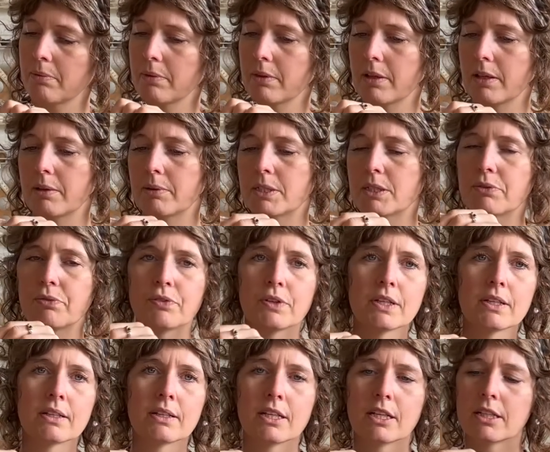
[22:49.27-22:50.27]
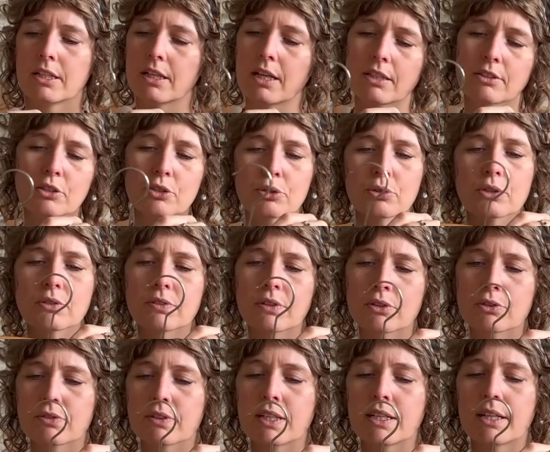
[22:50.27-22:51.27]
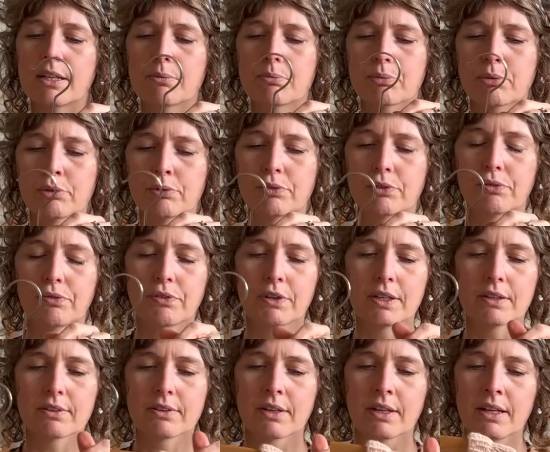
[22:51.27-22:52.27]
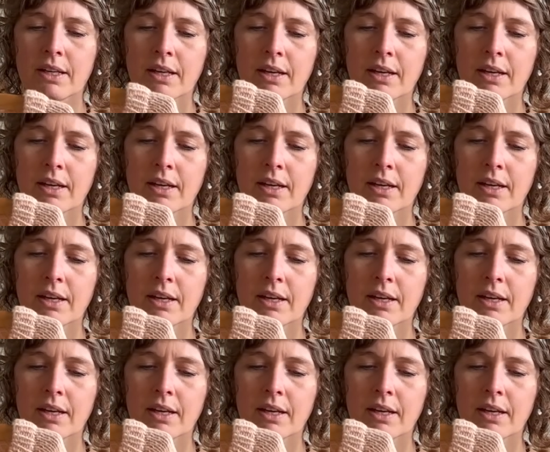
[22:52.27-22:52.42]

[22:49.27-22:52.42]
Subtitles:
The fit, yeah, the short rows really improved the fit.